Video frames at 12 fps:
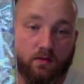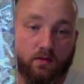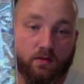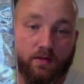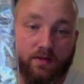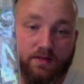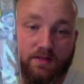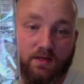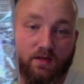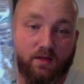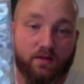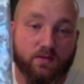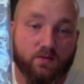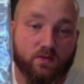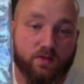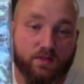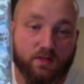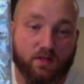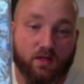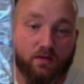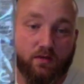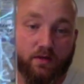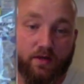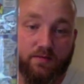Like I said, all these were just a
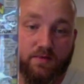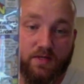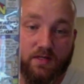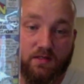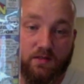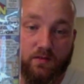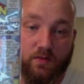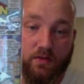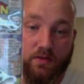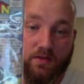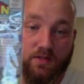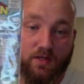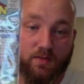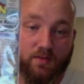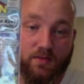dollar. That one's actually in really good shape.